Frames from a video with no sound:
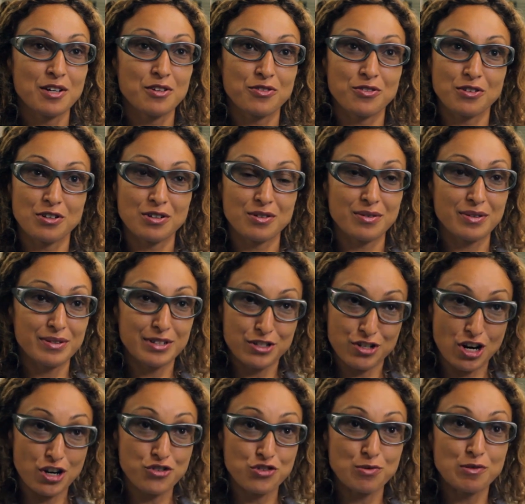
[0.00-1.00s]
for a
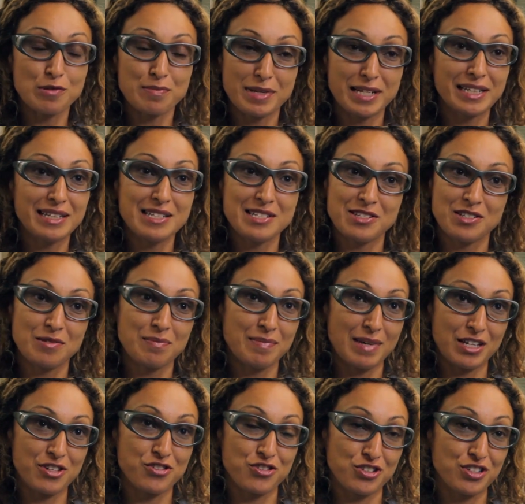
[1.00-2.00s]
rechargeable magnesium
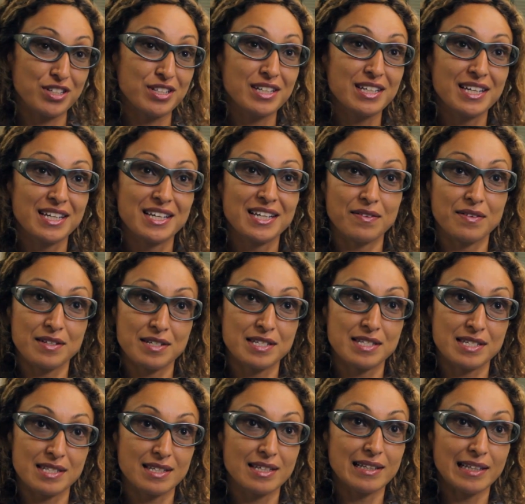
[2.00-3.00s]
battery.
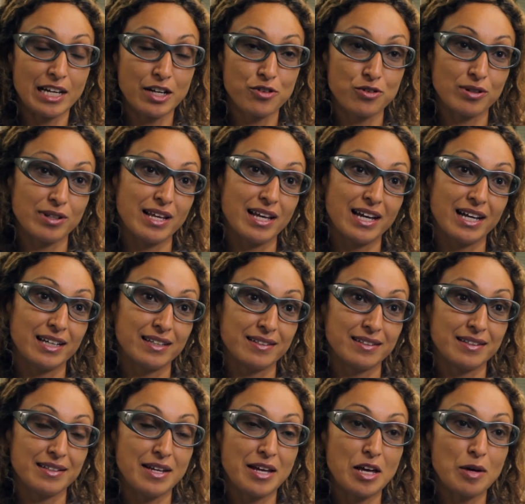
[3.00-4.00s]
This electrolyte
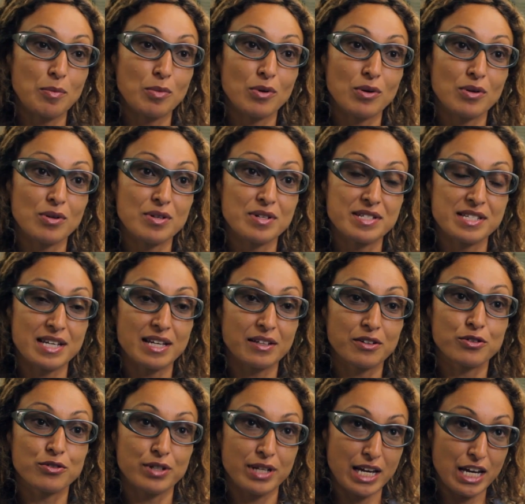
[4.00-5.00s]
enables a
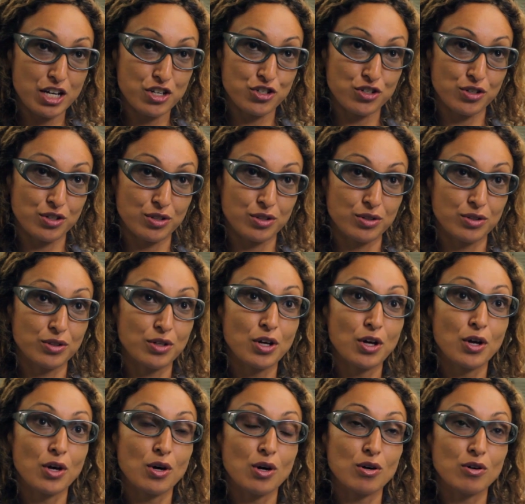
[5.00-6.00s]

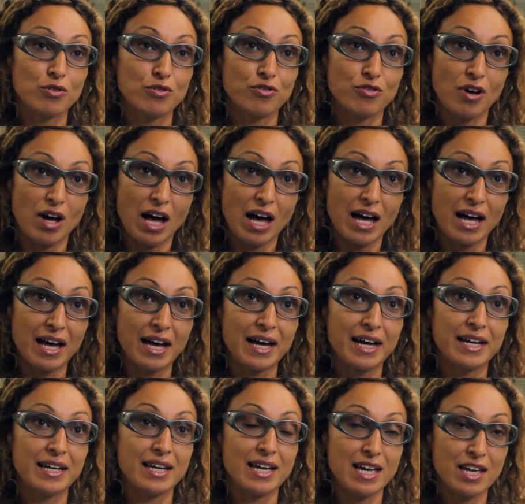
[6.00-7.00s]
creation of
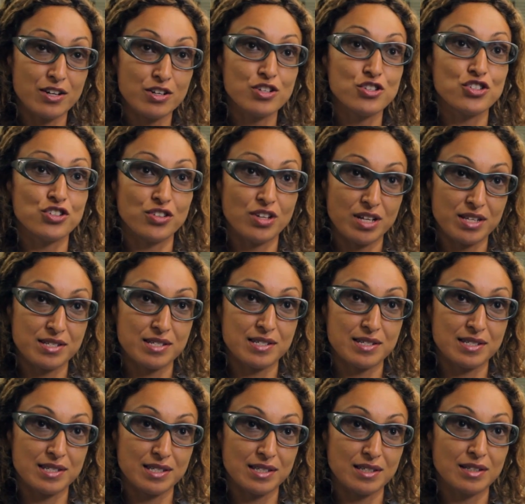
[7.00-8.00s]
high energy
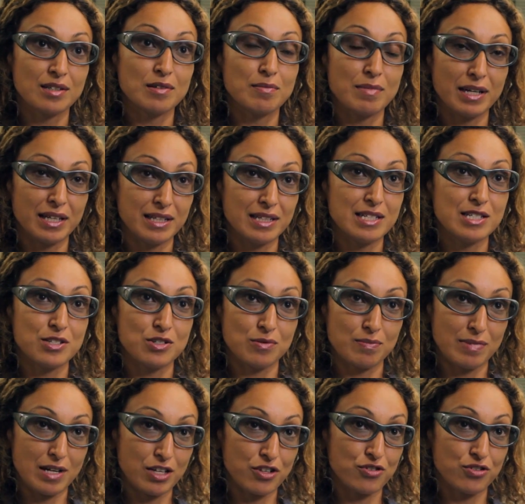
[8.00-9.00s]
density magnesium
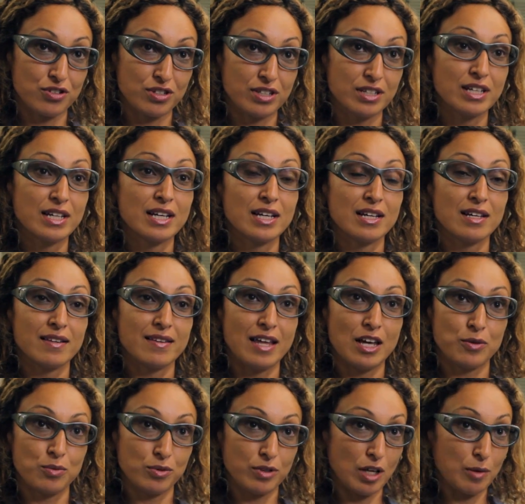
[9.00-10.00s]
battery
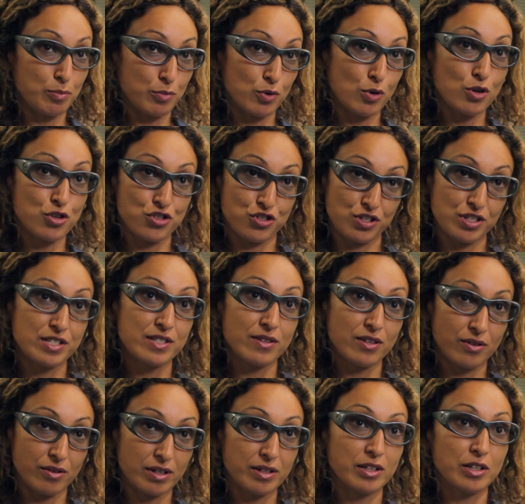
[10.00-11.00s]
that will approach its
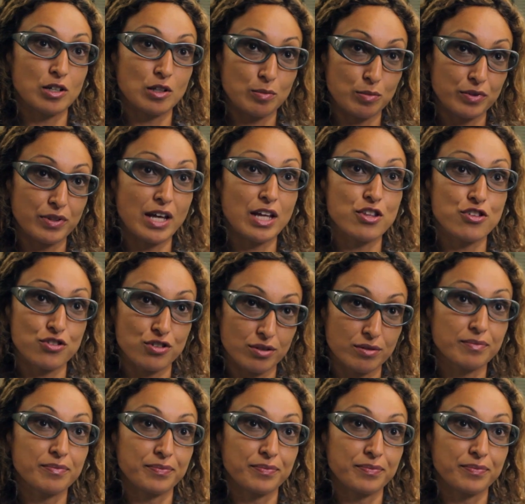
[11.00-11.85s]
theoretical potential.